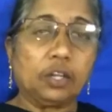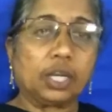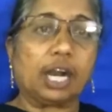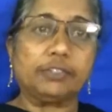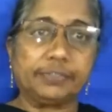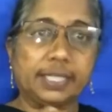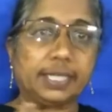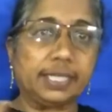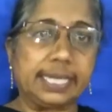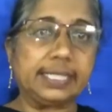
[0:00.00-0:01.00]
look out for
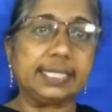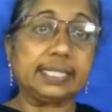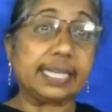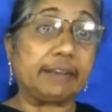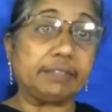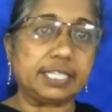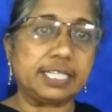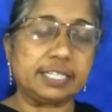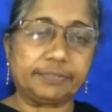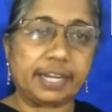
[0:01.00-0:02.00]
the dental
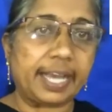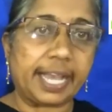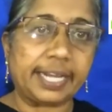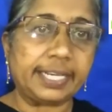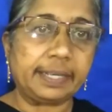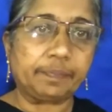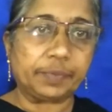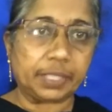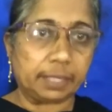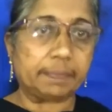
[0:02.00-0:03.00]
cavities if there are any
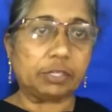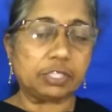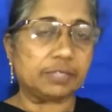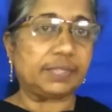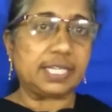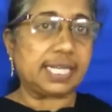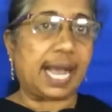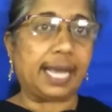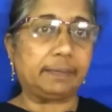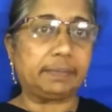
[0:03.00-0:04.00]
in the mouths of these
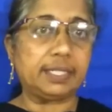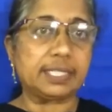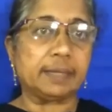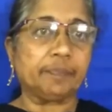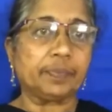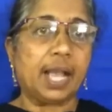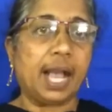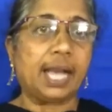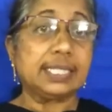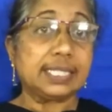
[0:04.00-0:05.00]
animals,
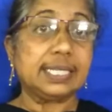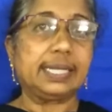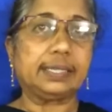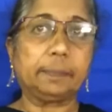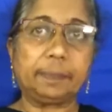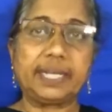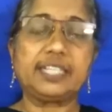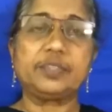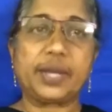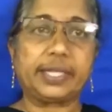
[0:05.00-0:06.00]
and see that the
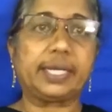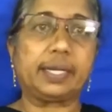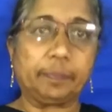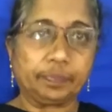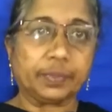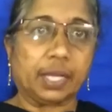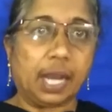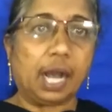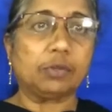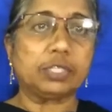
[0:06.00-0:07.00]
place where their
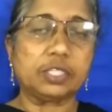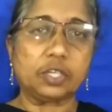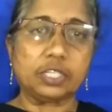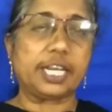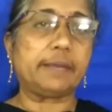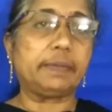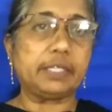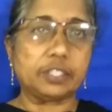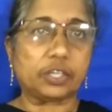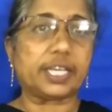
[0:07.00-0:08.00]
houses or
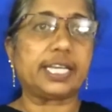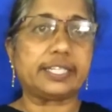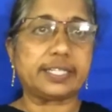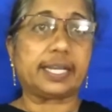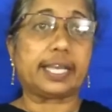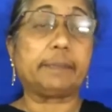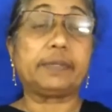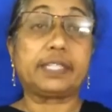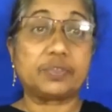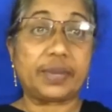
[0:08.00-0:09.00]
stables or cages are kept,
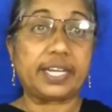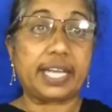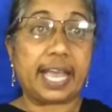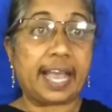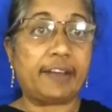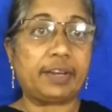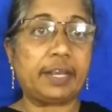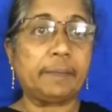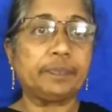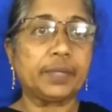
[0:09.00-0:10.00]
it's very
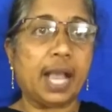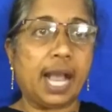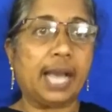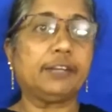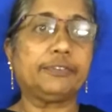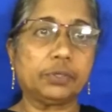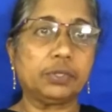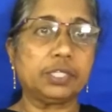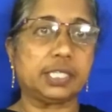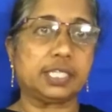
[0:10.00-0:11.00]
airy, and of
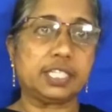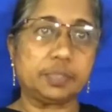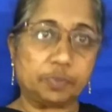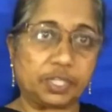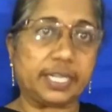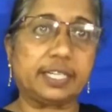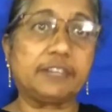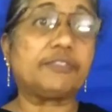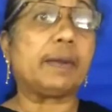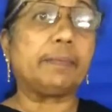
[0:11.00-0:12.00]
course it is protected
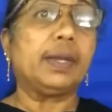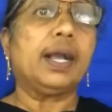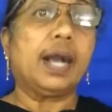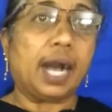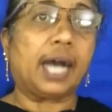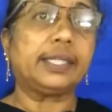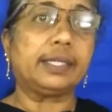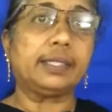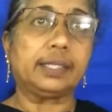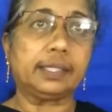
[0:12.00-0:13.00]
from
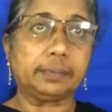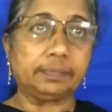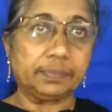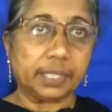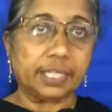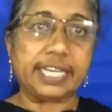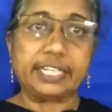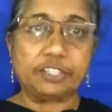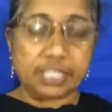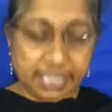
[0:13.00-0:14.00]
other
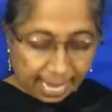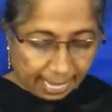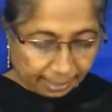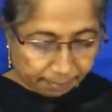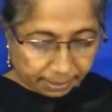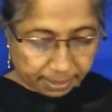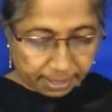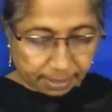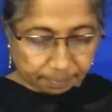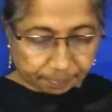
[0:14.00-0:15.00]
dangerous animals.